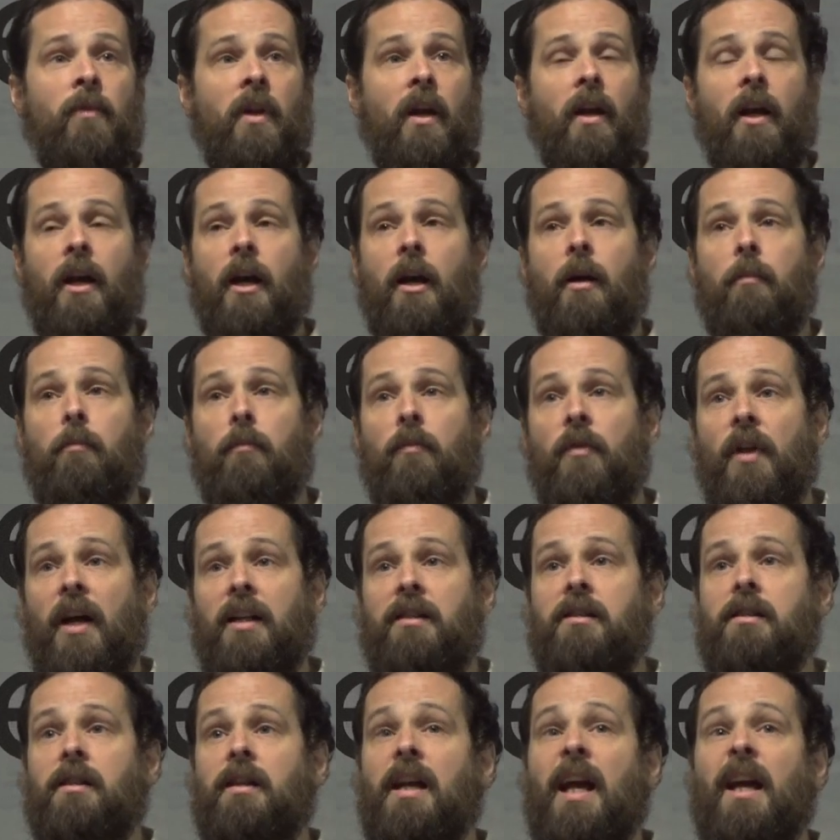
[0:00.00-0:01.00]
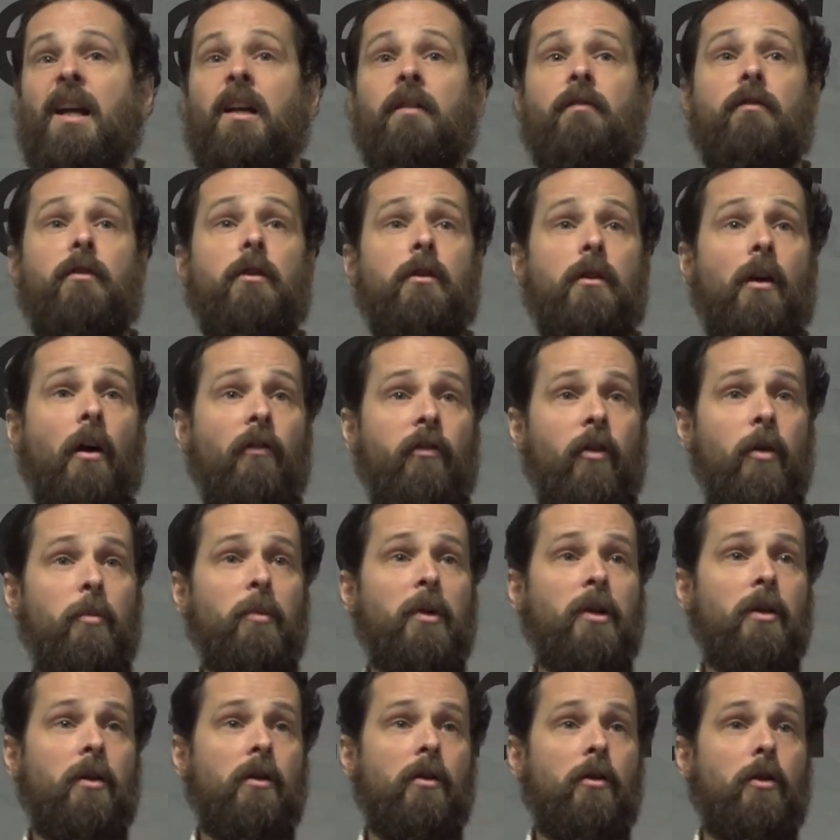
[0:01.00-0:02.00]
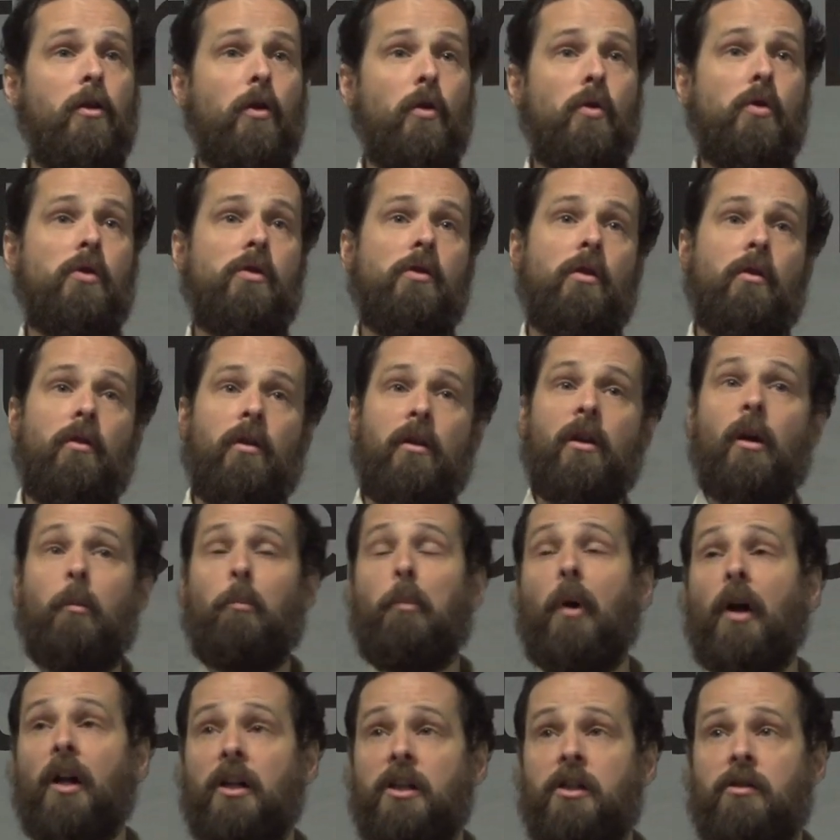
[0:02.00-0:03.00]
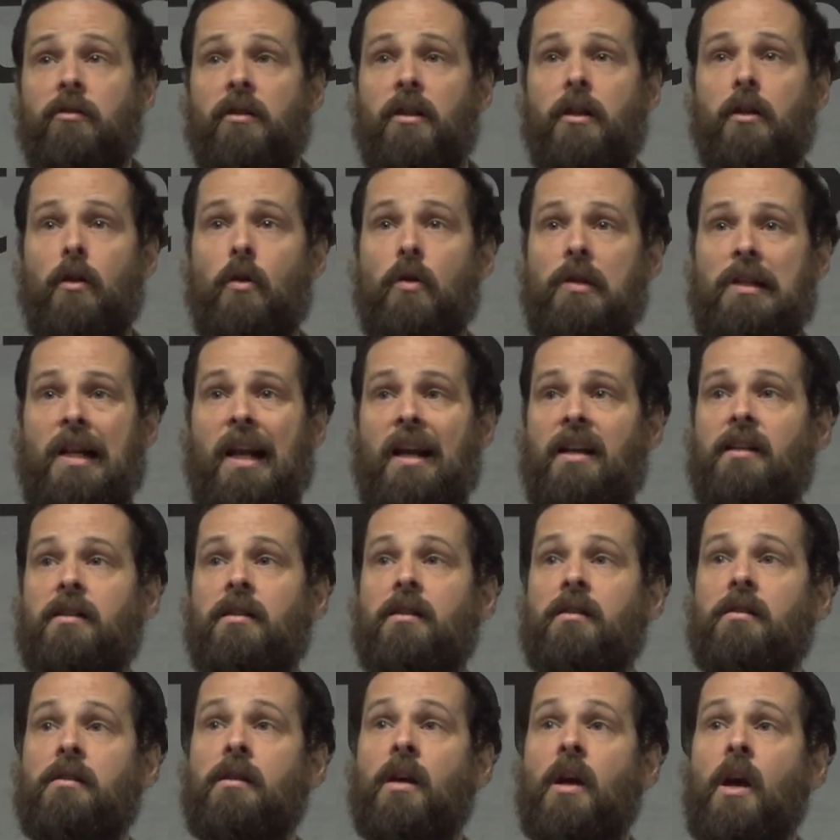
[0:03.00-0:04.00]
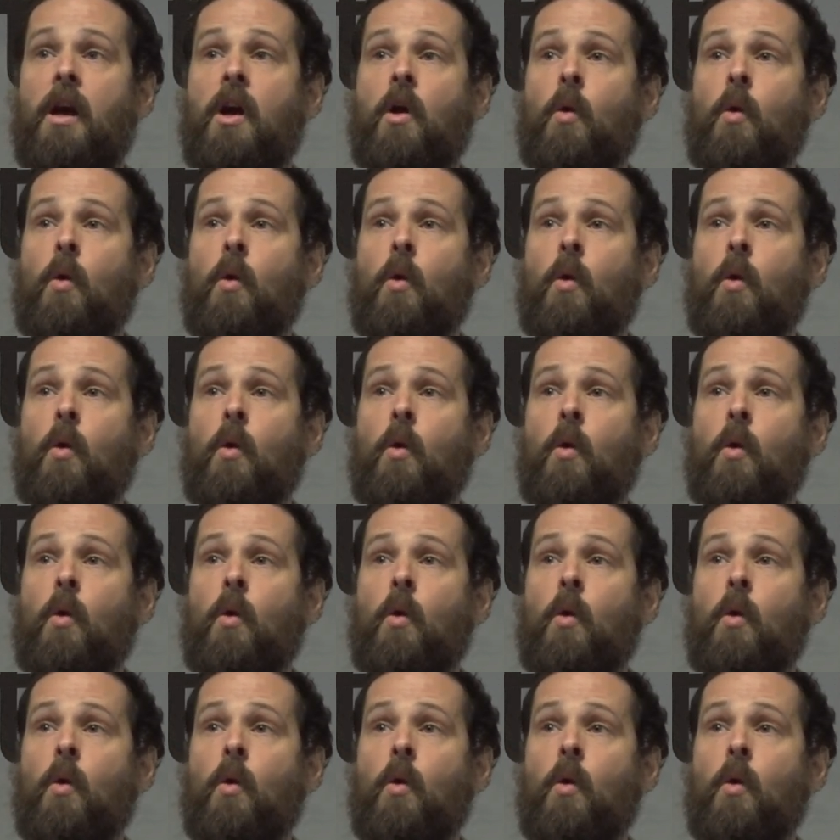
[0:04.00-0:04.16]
And that's a kind of government use or compulsory use licence,